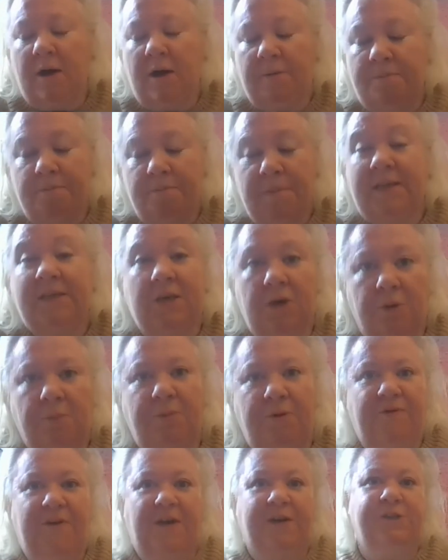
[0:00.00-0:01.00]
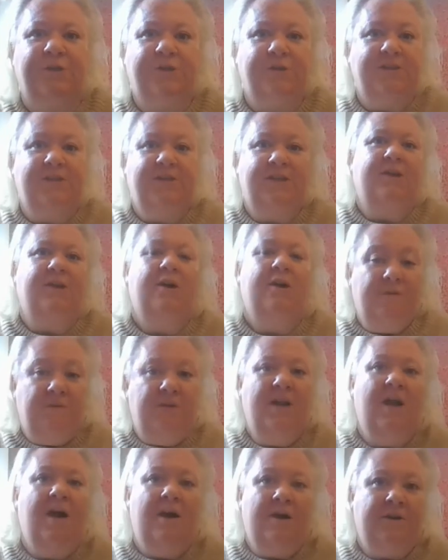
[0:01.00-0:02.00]
medical professions to kind of
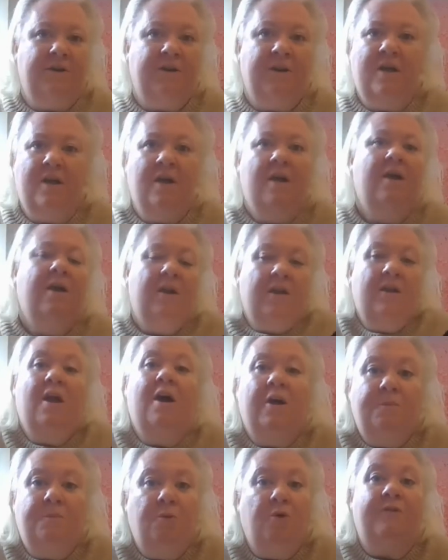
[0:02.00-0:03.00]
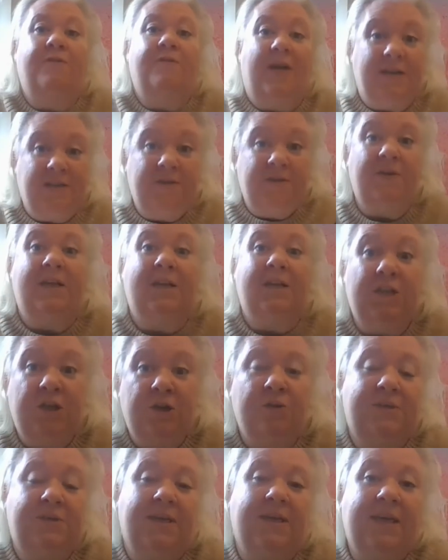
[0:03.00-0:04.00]
learn more effectively
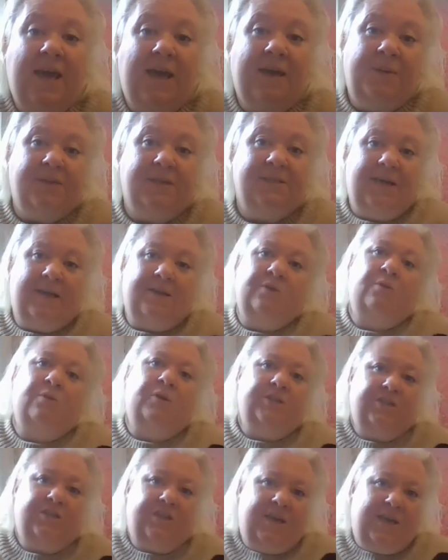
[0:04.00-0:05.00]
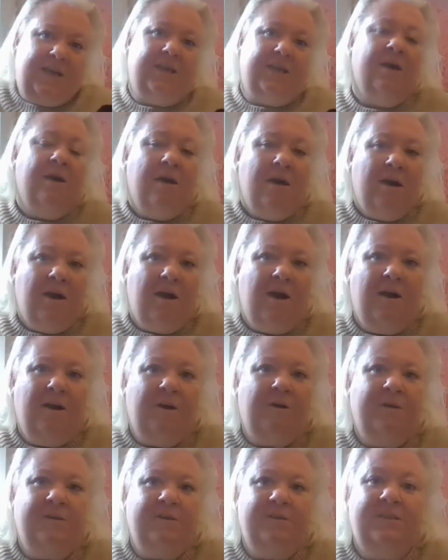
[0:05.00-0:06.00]
using gaming technology.
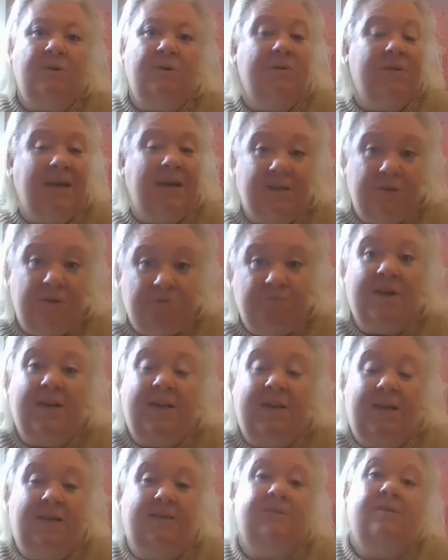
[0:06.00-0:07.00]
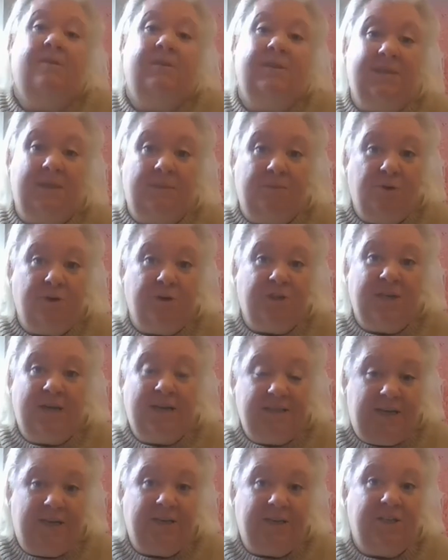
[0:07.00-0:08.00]
So that's a really exciting
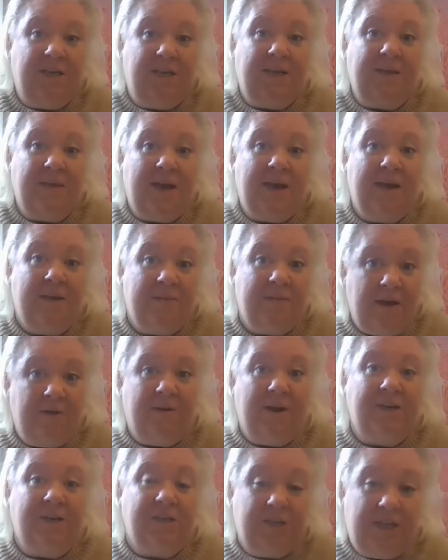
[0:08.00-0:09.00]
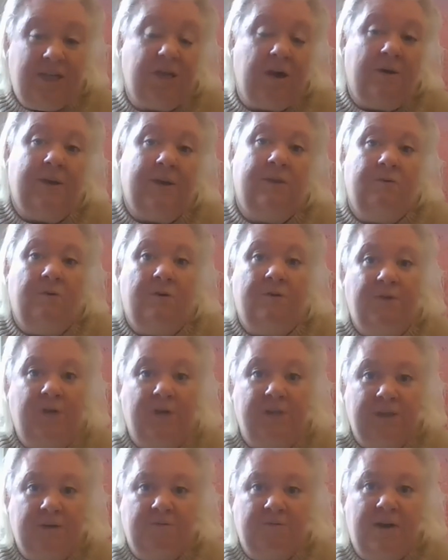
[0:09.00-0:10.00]
project, actually. They're actually going through a
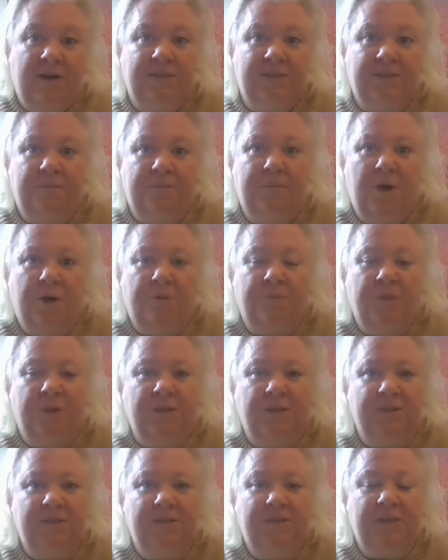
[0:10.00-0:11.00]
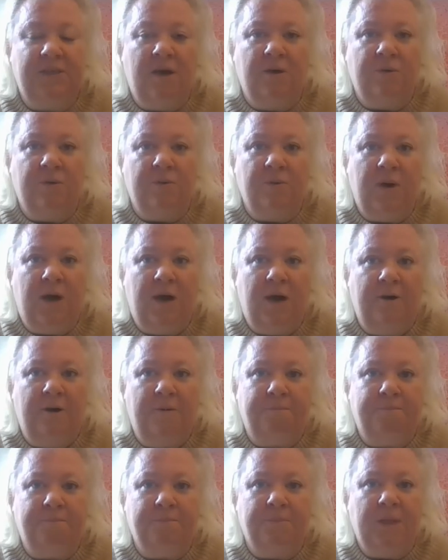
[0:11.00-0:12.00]
funding round at the moment. So
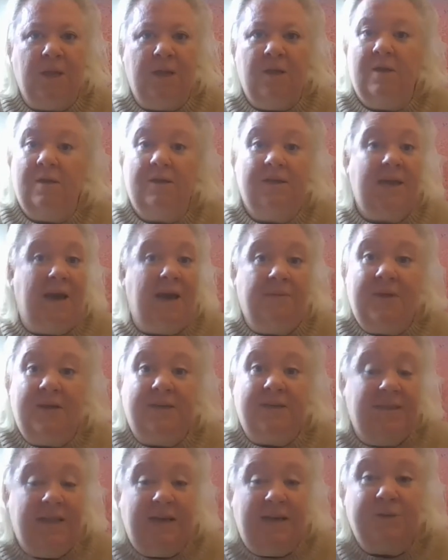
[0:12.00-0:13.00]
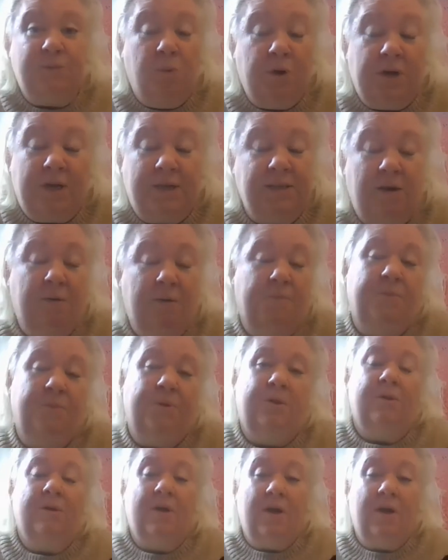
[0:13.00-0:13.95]
yeah, that's one example